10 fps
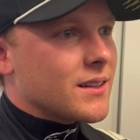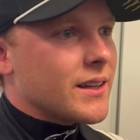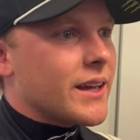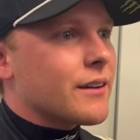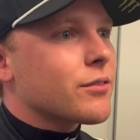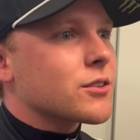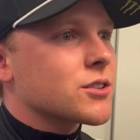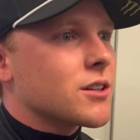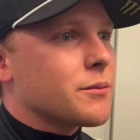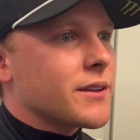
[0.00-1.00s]
Yeah, for
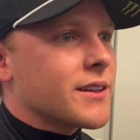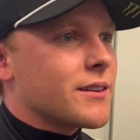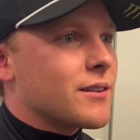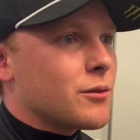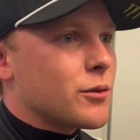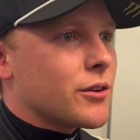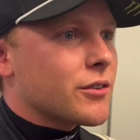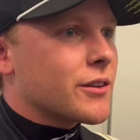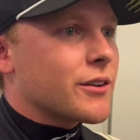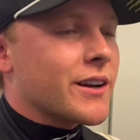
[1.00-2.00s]
sure, but then we were
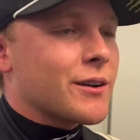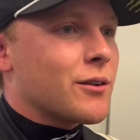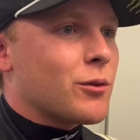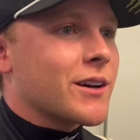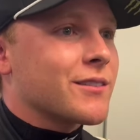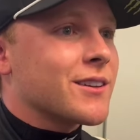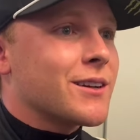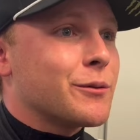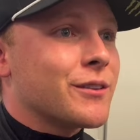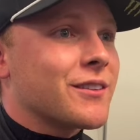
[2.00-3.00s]
usually great at Waka Glen
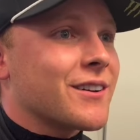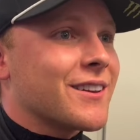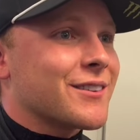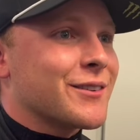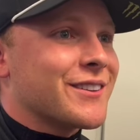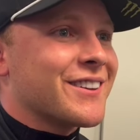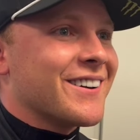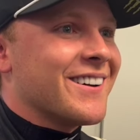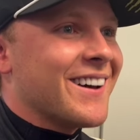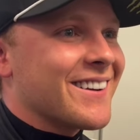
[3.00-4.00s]
and we stuck last week, so
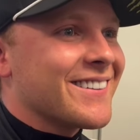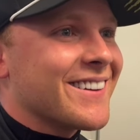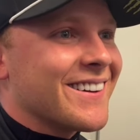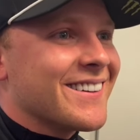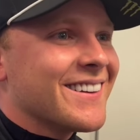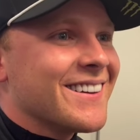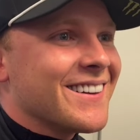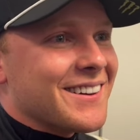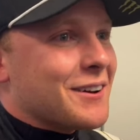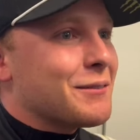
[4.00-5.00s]
I don't know.
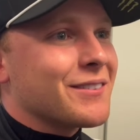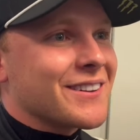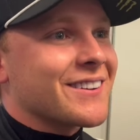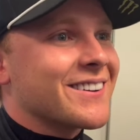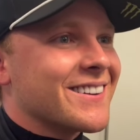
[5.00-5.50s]
Hopefully they're good.